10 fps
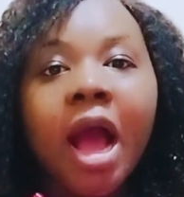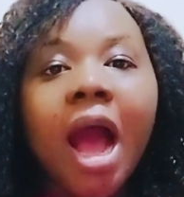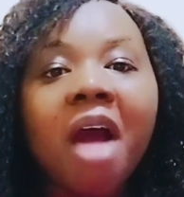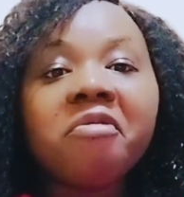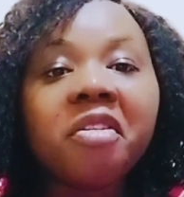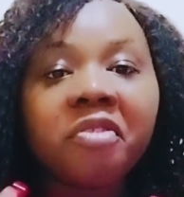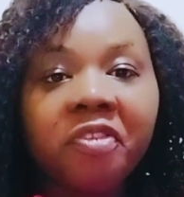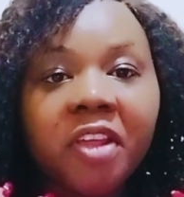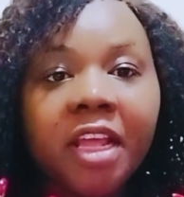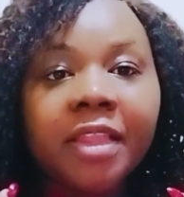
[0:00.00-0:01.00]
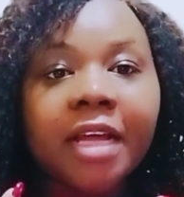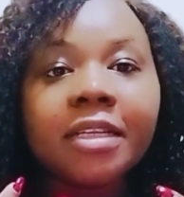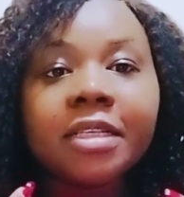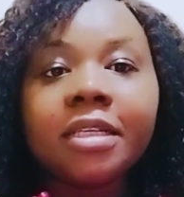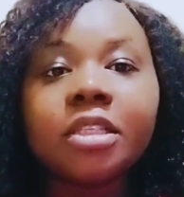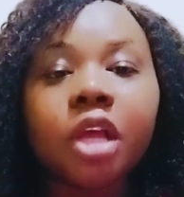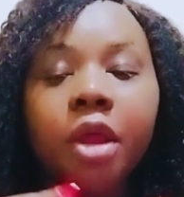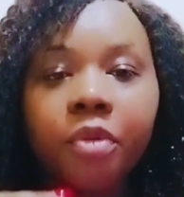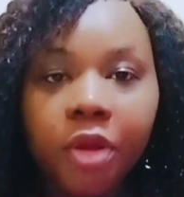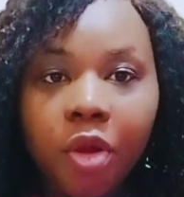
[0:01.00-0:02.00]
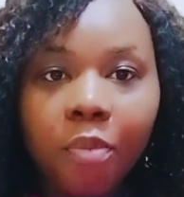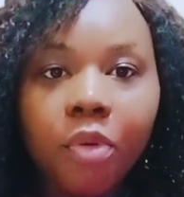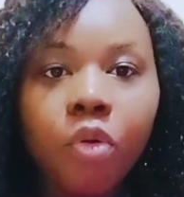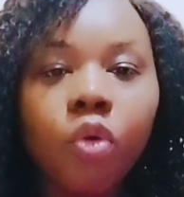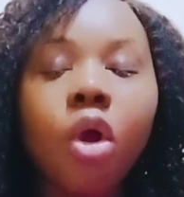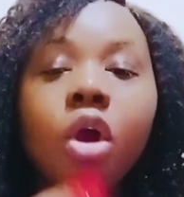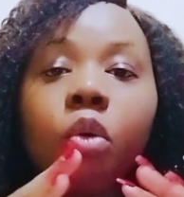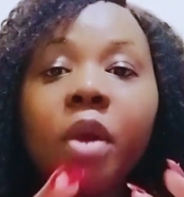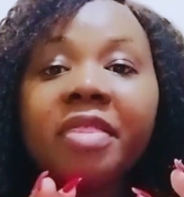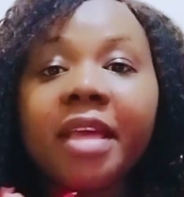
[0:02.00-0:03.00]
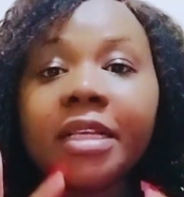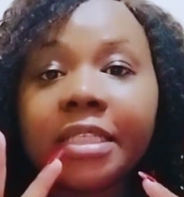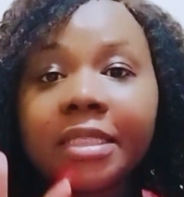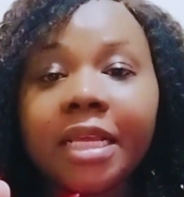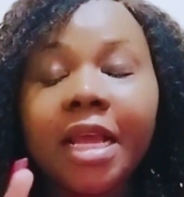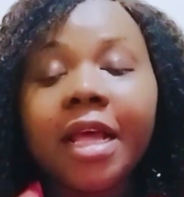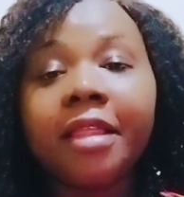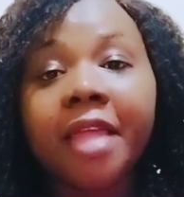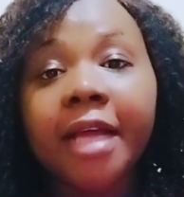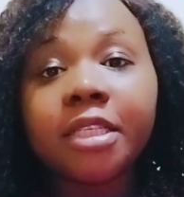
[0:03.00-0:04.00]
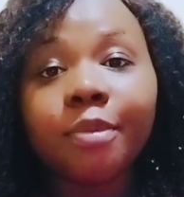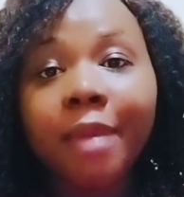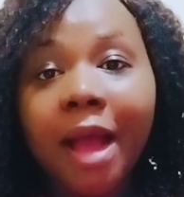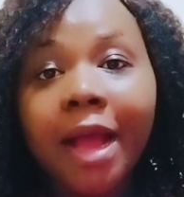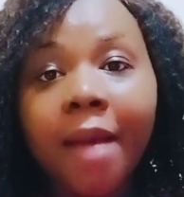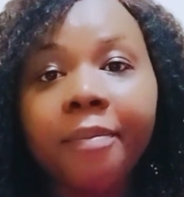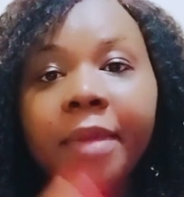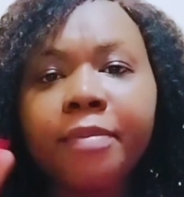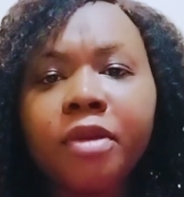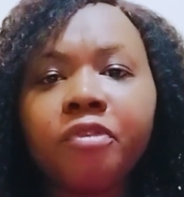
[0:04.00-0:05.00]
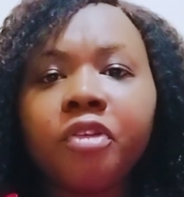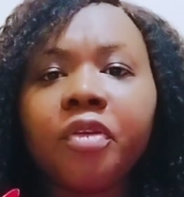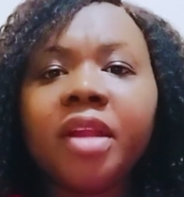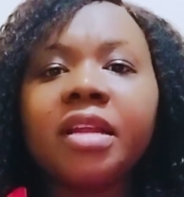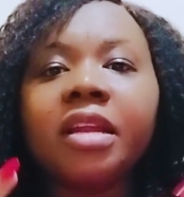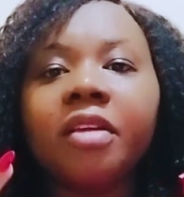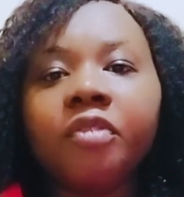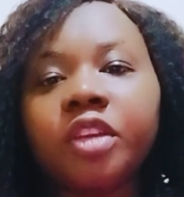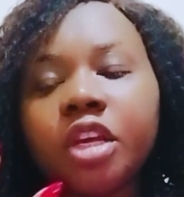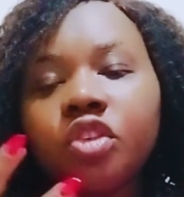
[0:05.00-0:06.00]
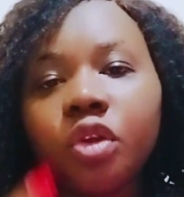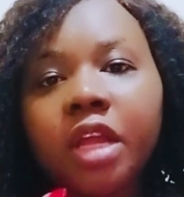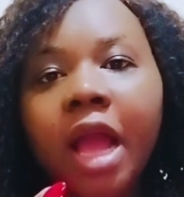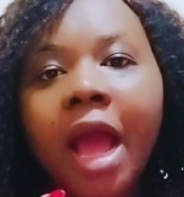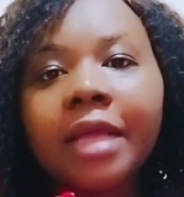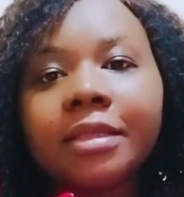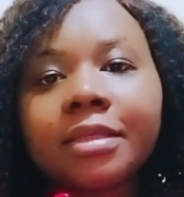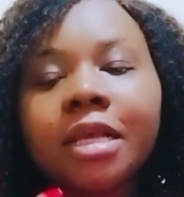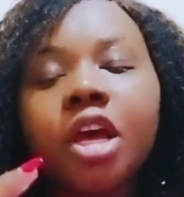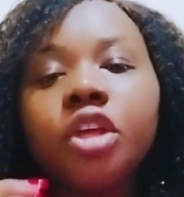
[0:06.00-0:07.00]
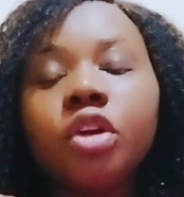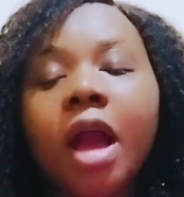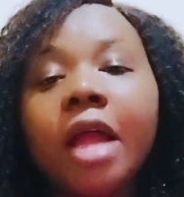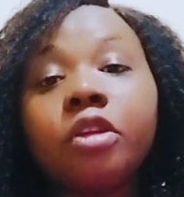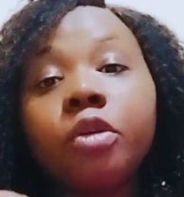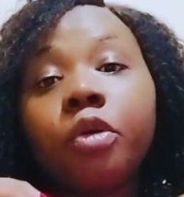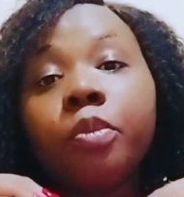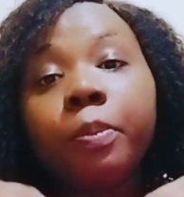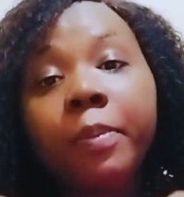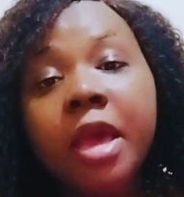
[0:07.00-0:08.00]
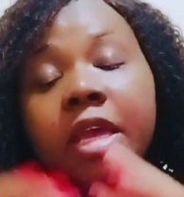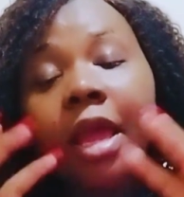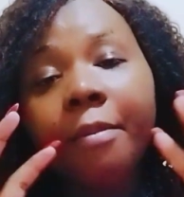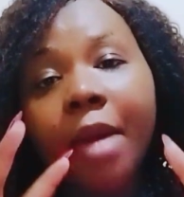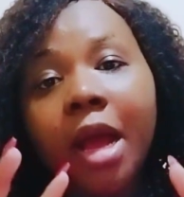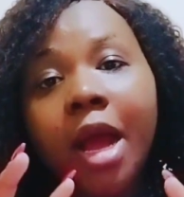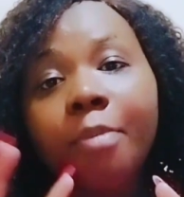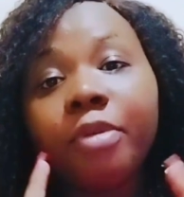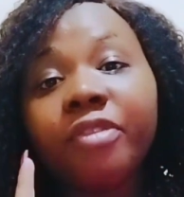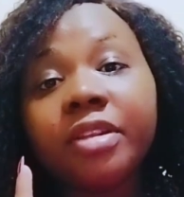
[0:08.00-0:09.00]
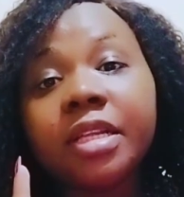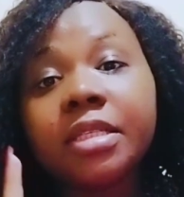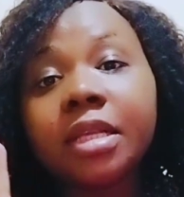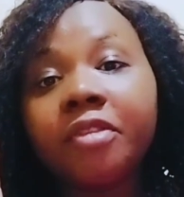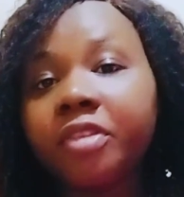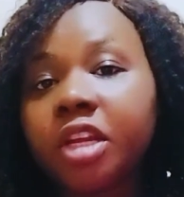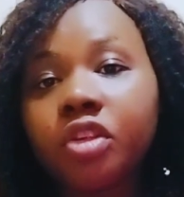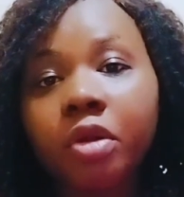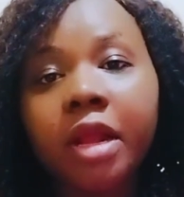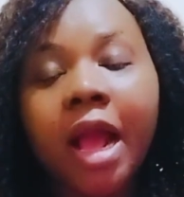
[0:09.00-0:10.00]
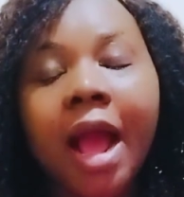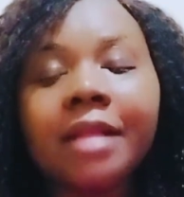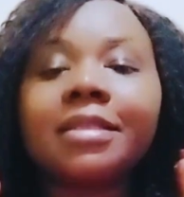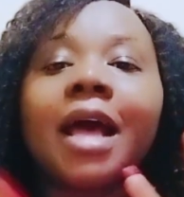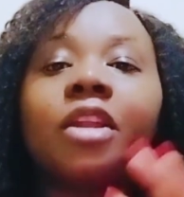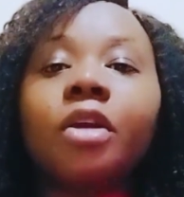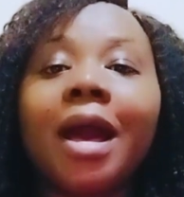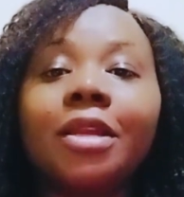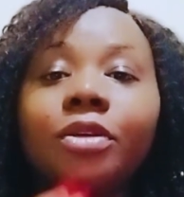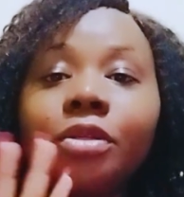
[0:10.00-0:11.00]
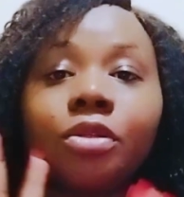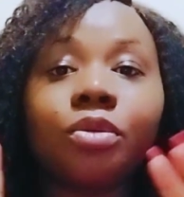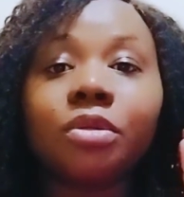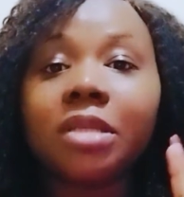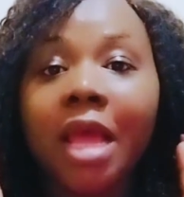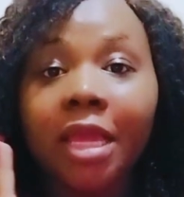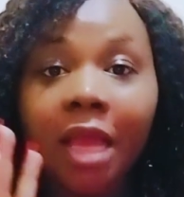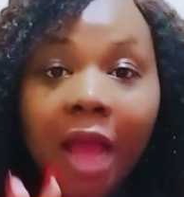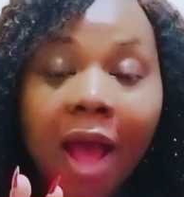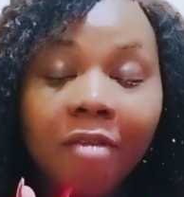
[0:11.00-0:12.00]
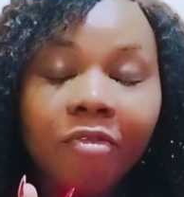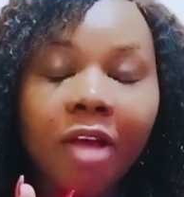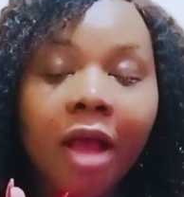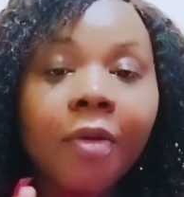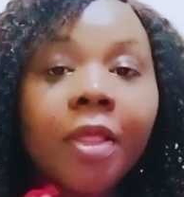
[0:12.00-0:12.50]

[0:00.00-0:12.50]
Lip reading: have a feeling that this is a real book when they see that markup. Maybe you've created invitation cards, you can make a markup for these invitation cards, and you can use tools like Canva